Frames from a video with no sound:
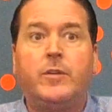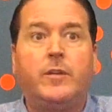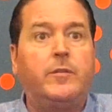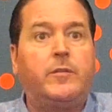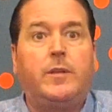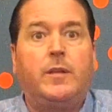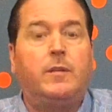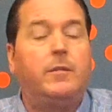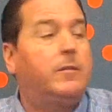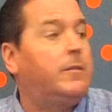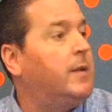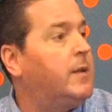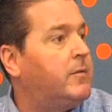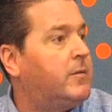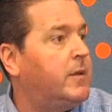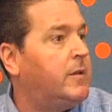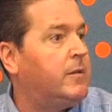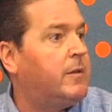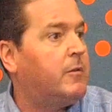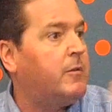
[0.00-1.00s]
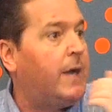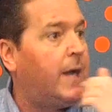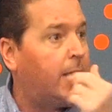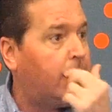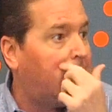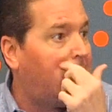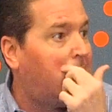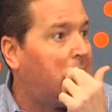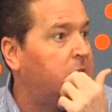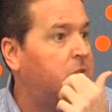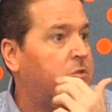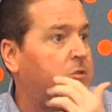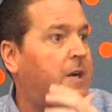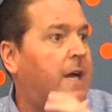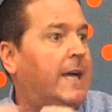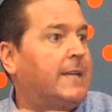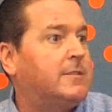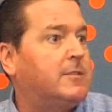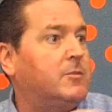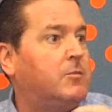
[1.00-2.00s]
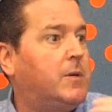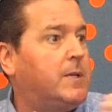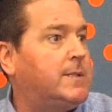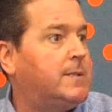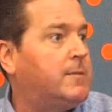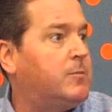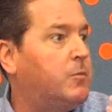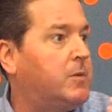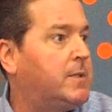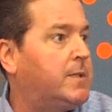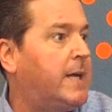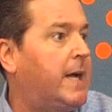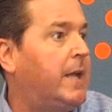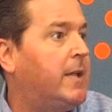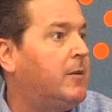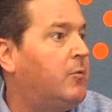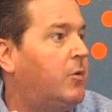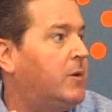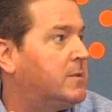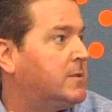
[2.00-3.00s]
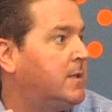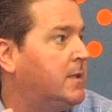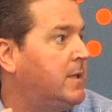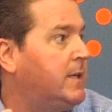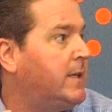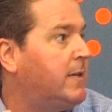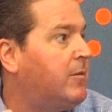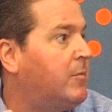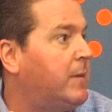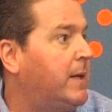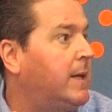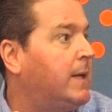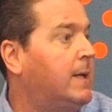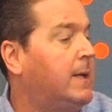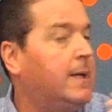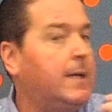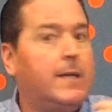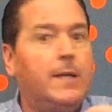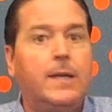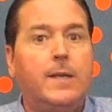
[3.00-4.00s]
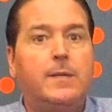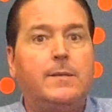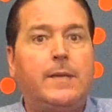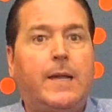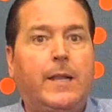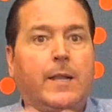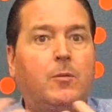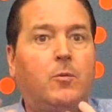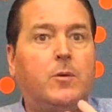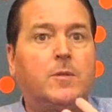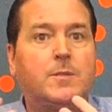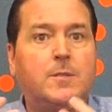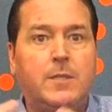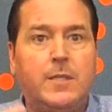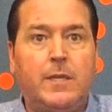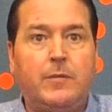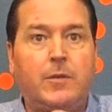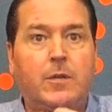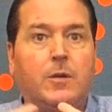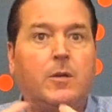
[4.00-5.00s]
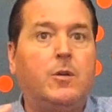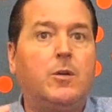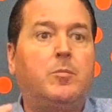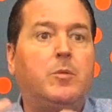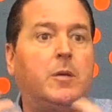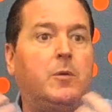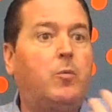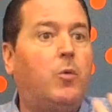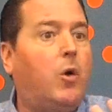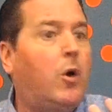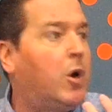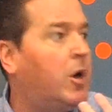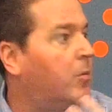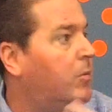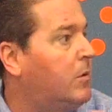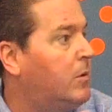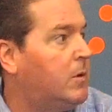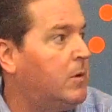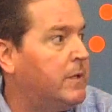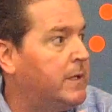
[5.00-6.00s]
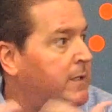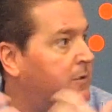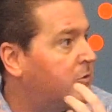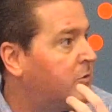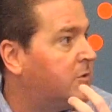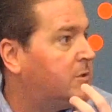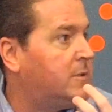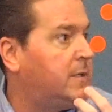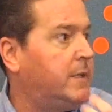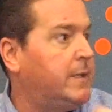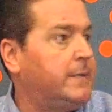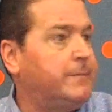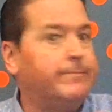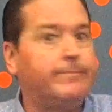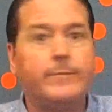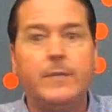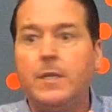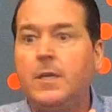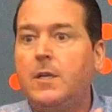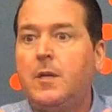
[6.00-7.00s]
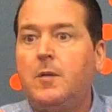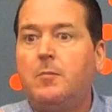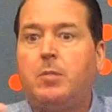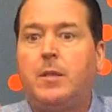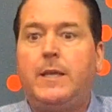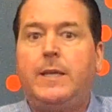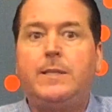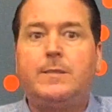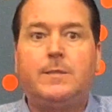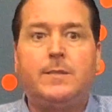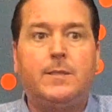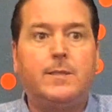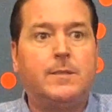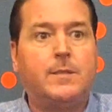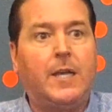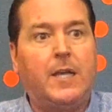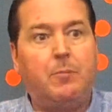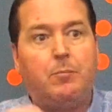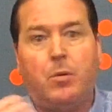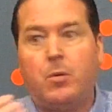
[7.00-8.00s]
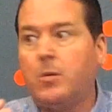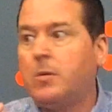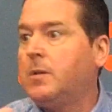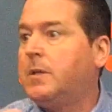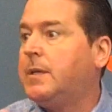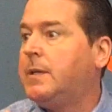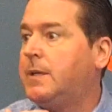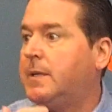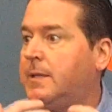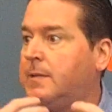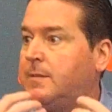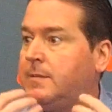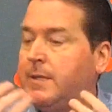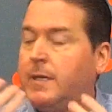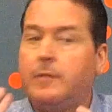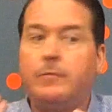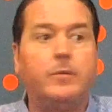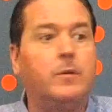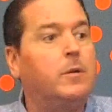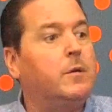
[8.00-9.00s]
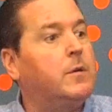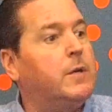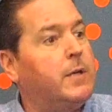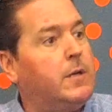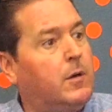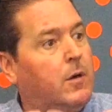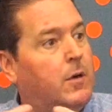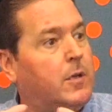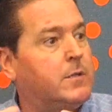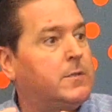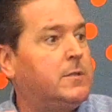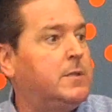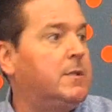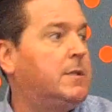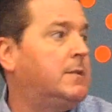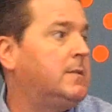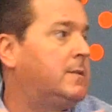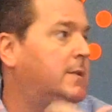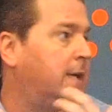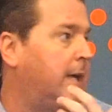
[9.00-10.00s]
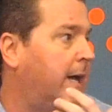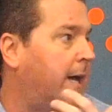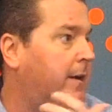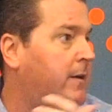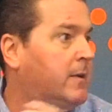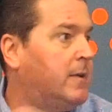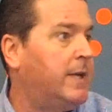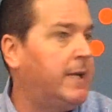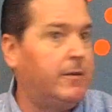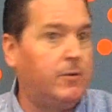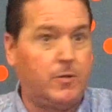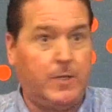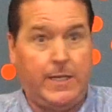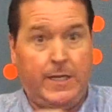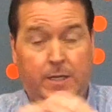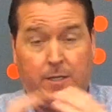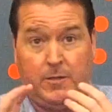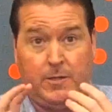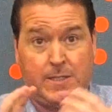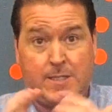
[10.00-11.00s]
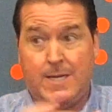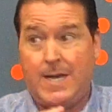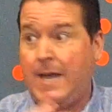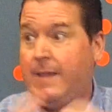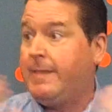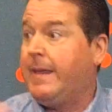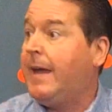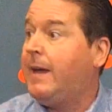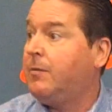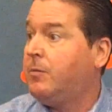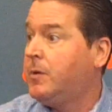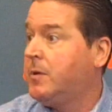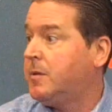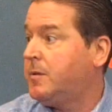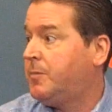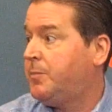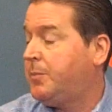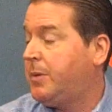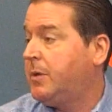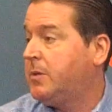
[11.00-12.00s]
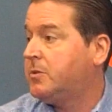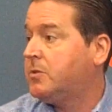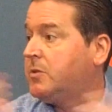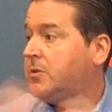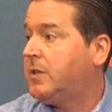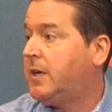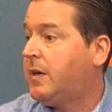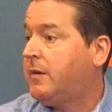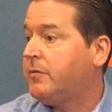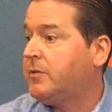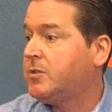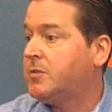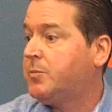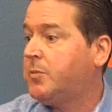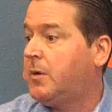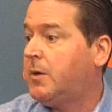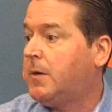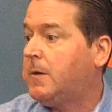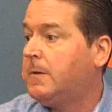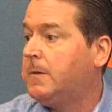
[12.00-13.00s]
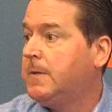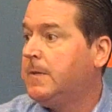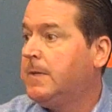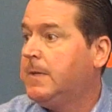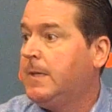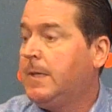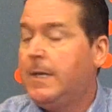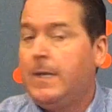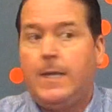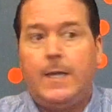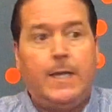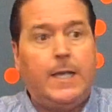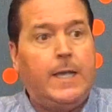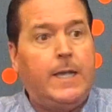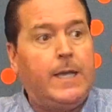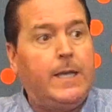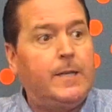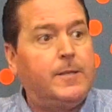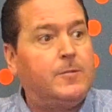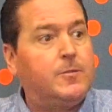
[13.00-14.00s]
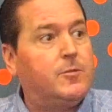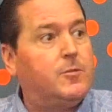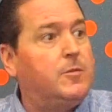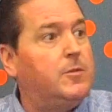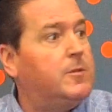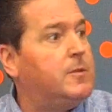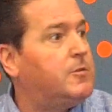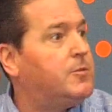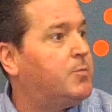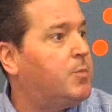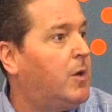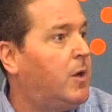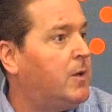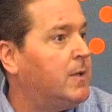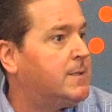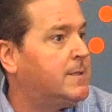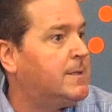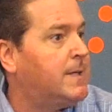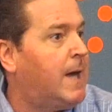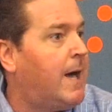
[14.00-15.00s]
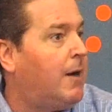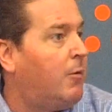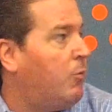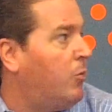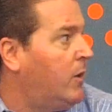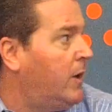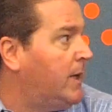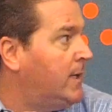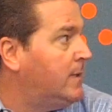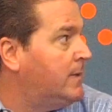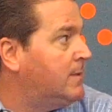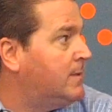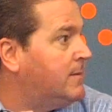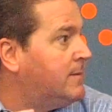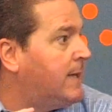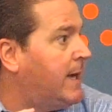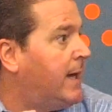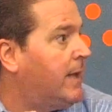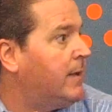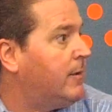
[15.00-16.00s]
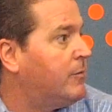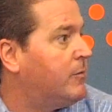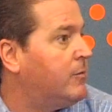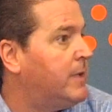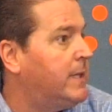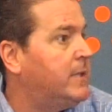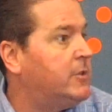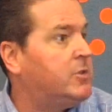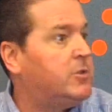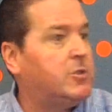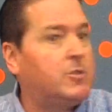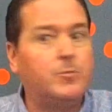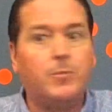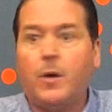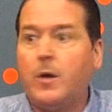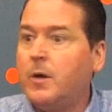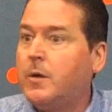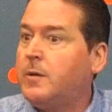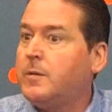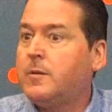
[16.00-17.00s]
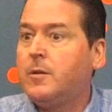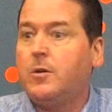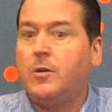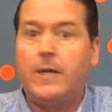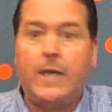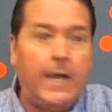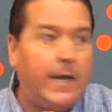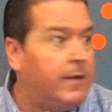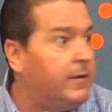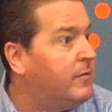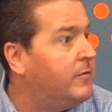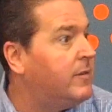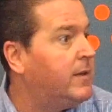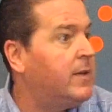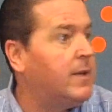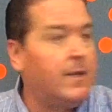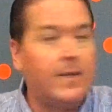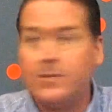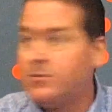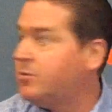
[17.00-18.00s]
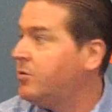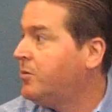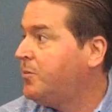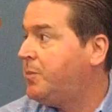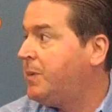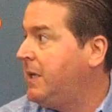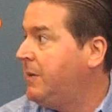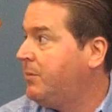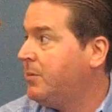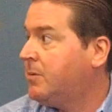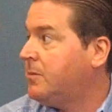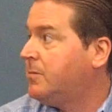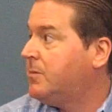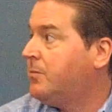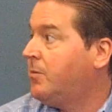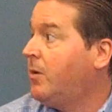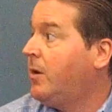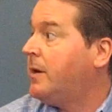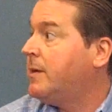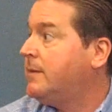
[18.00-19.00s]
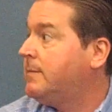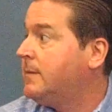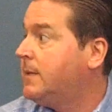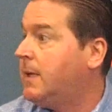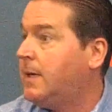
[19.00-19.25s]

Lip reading: It's in direct contrast to where talent wants to live. I mean, talent wants to live in urban, walkable, interesting places like Portland and Denver and Austin and Seattle, and Orlando is not that. We're the poster child for sprawl. And sprawl is not what talent-rich, smart, creative, intellectual people want.